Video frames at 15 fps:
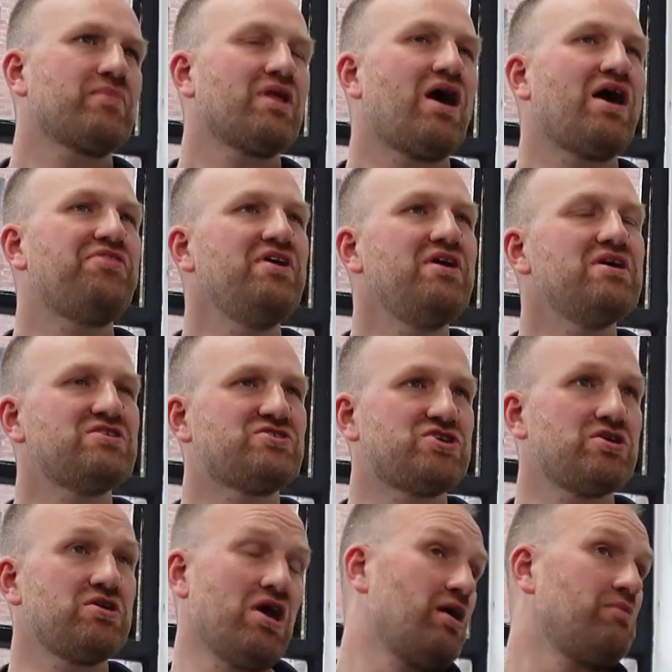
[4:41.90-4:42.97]
I think it's
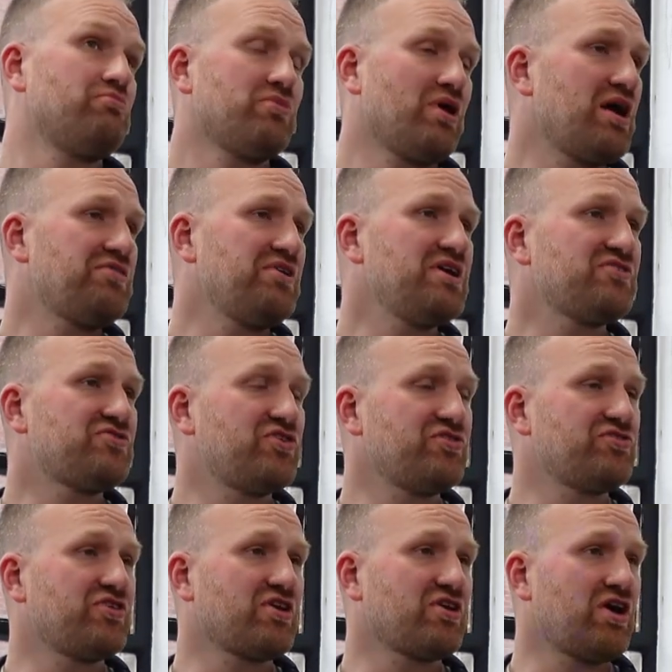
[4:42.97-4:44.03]

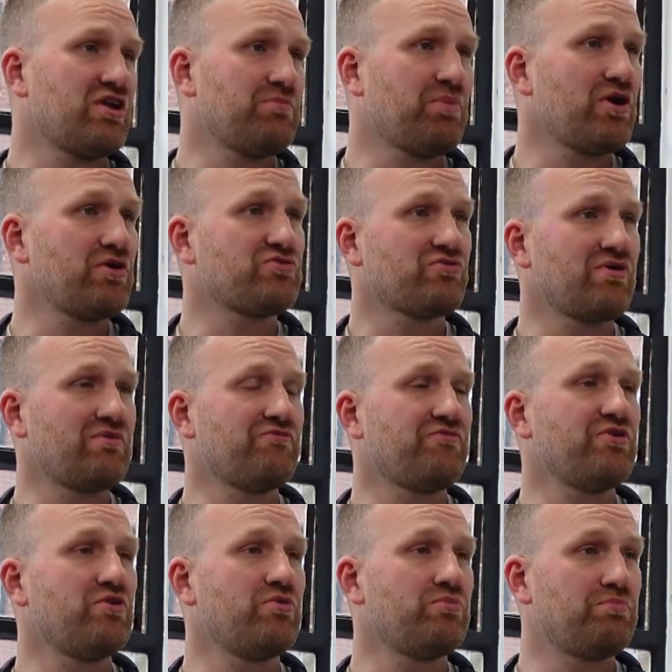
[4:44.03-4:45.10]
just the kind of
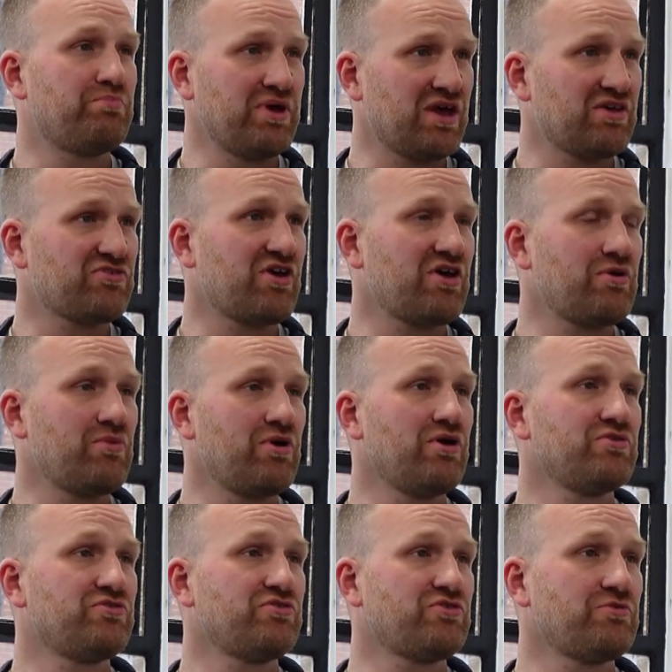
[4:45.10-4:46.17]
post-Grenfell BSA
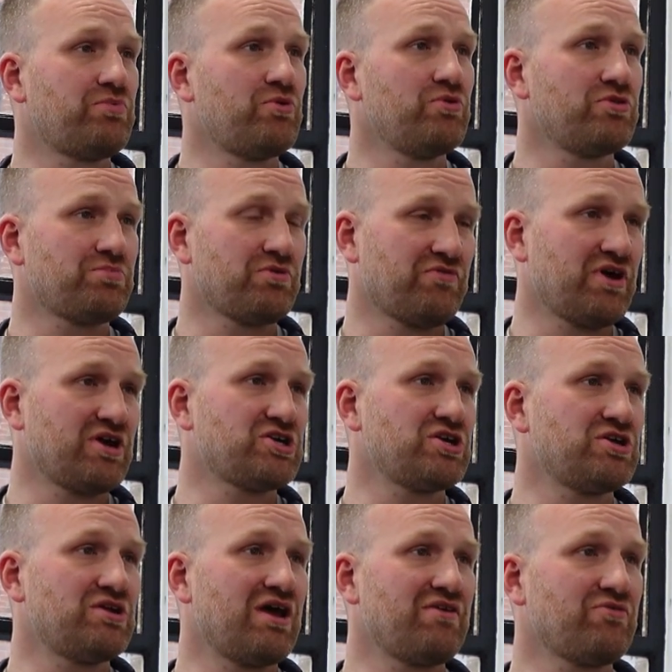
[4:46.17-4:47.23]
world to support the
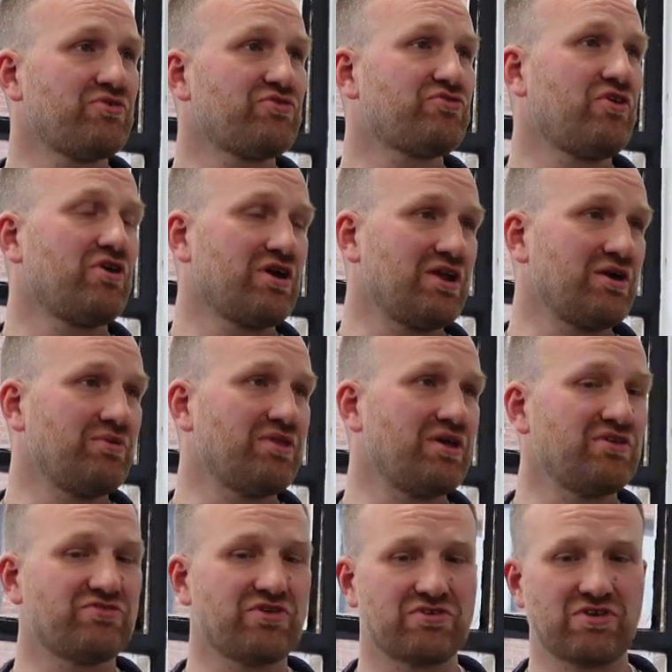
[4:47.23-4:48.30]
profession. Everyone's struggling with
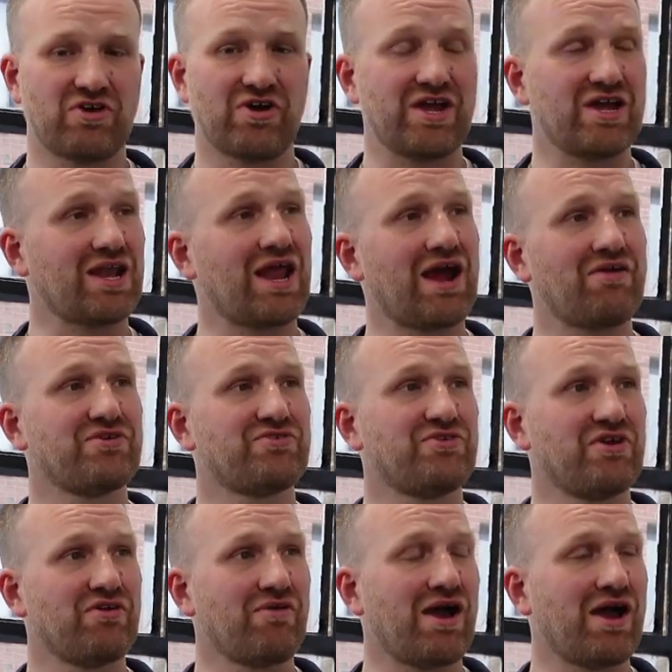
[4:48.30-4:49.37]
it, so to create
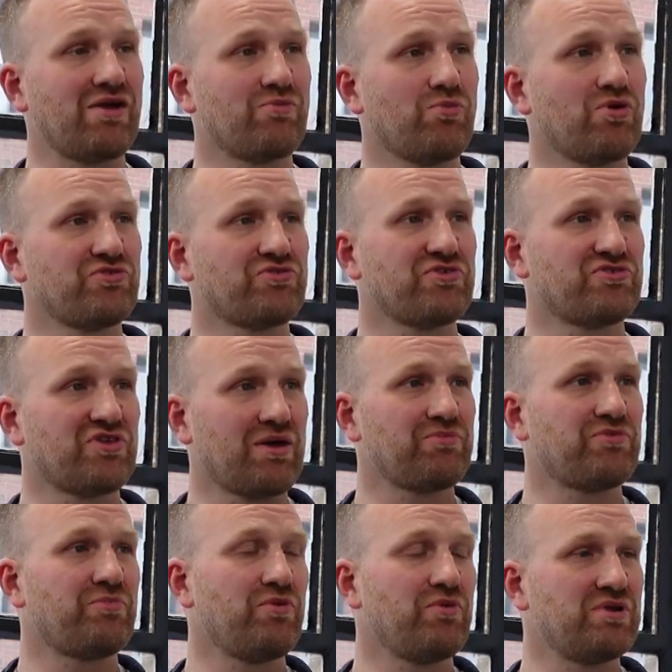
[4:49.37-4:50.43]
clarity around what's
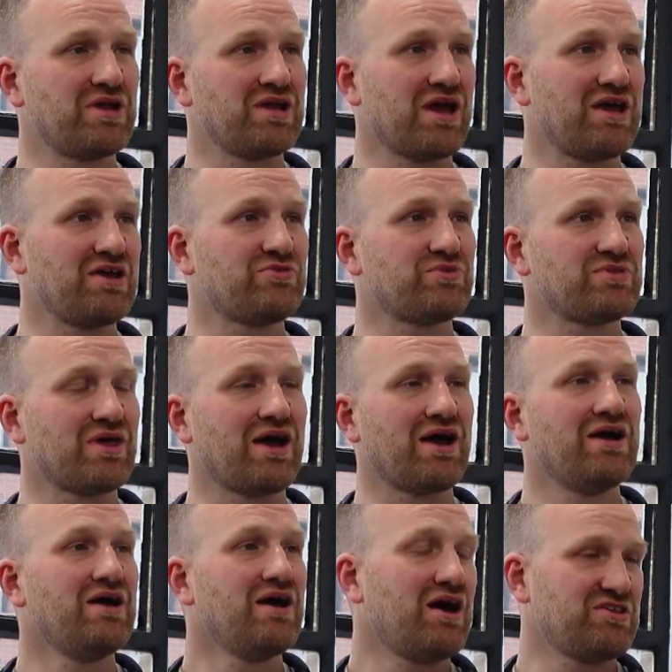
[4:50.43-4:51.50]
acceptable and engage with
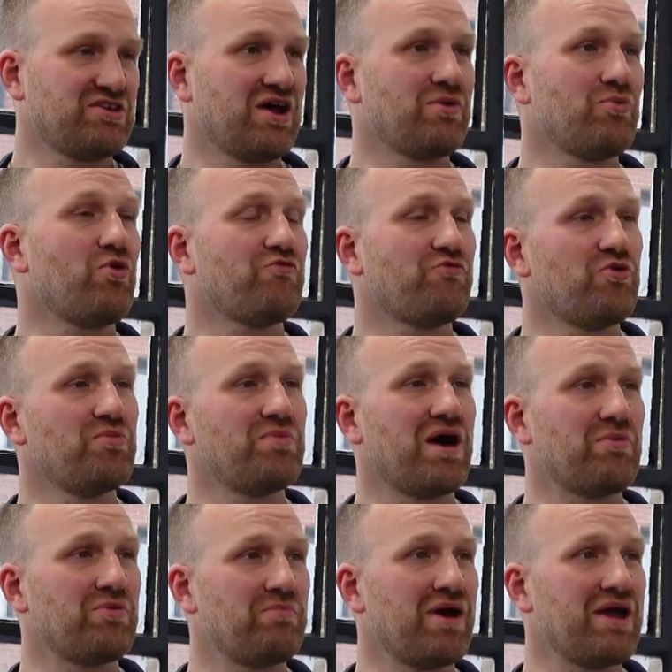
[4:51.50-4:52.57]
that. I don't know what form
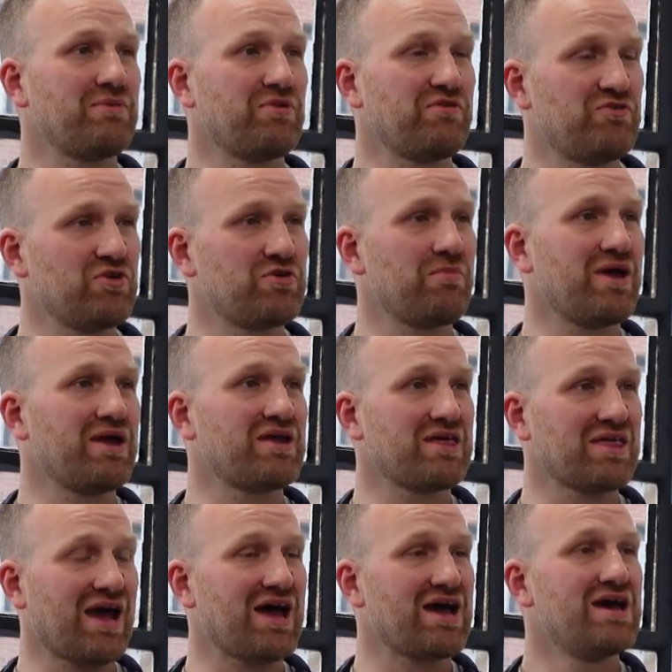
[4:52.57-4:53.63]
that would make, but if you can make
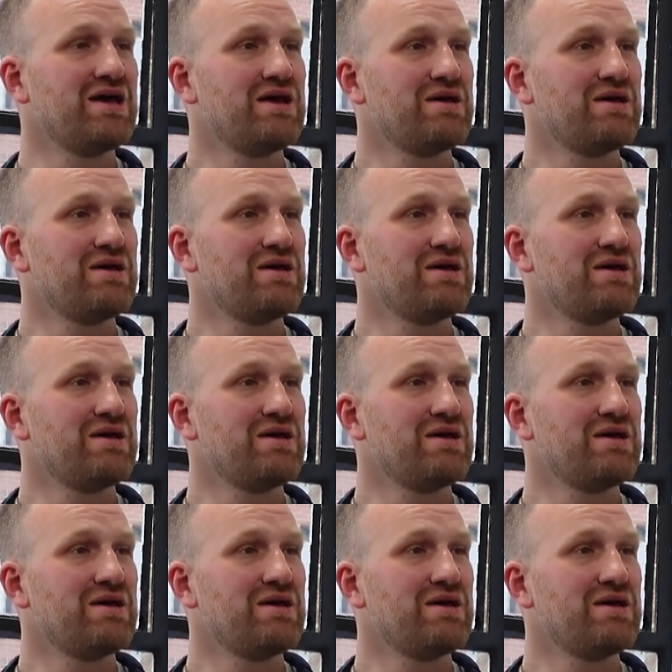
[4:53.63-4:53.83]
that